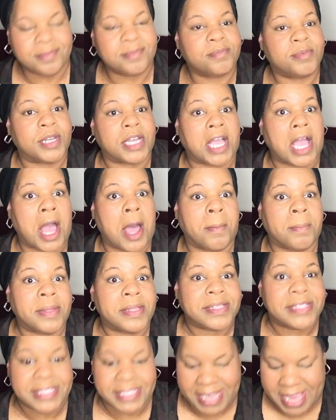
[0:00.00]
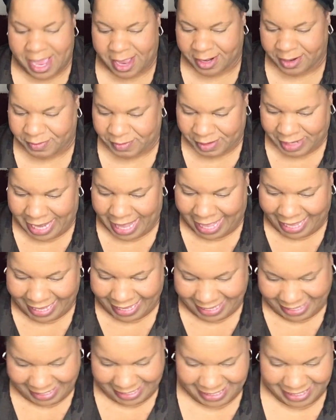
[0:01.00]
put comments down if you like.
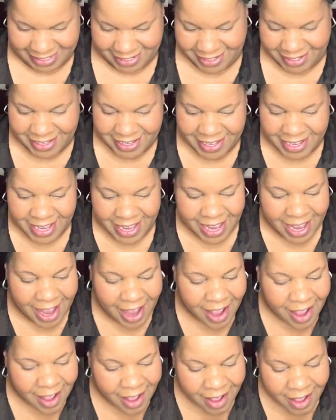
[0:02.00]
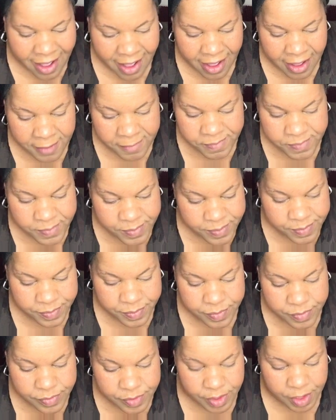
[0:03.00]

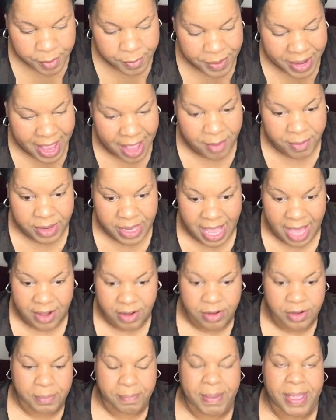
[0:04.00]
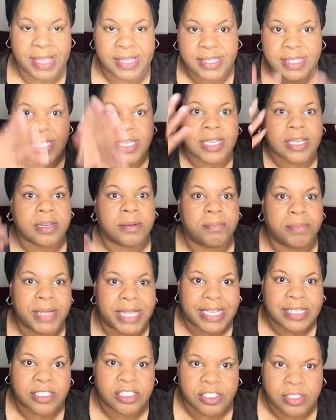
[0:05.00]
So now we got on a basic
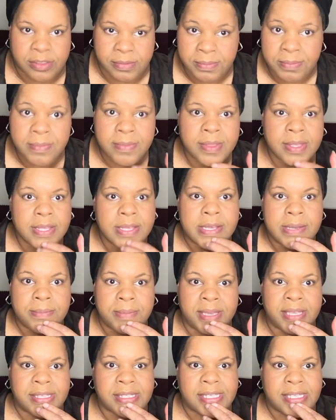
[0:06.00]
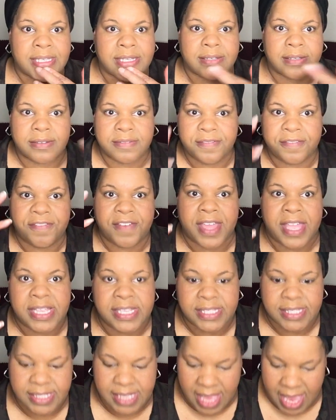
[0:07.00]
complexion, basic
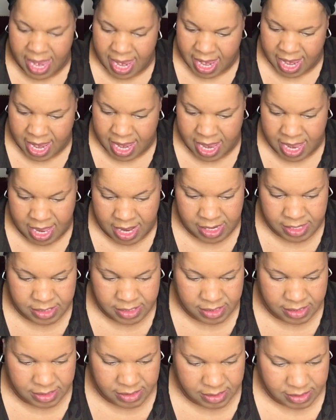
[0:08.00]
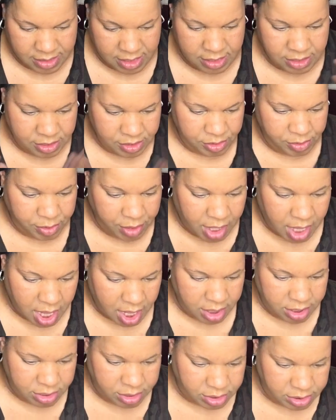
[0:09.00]
face, and a little
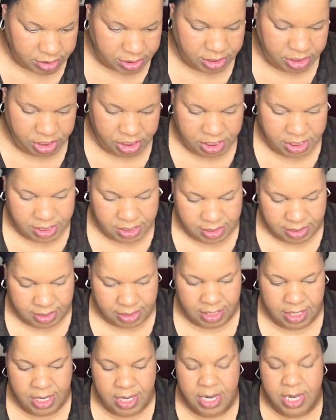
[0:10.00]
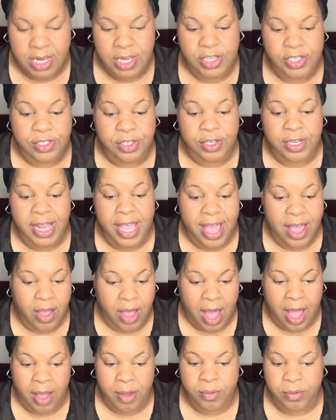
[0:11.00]
color on the cheeks. So now
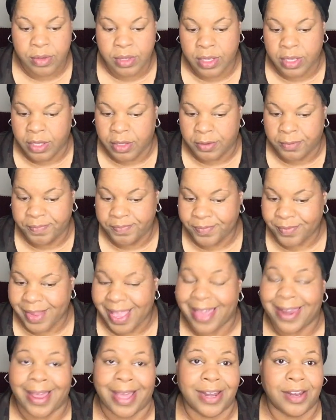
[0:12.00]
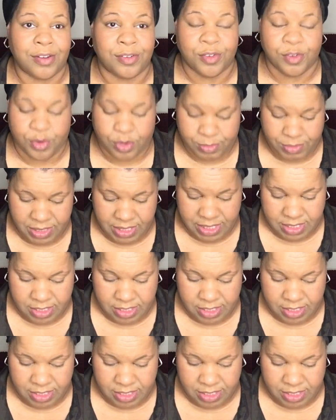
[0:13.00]
I will, and I don't normally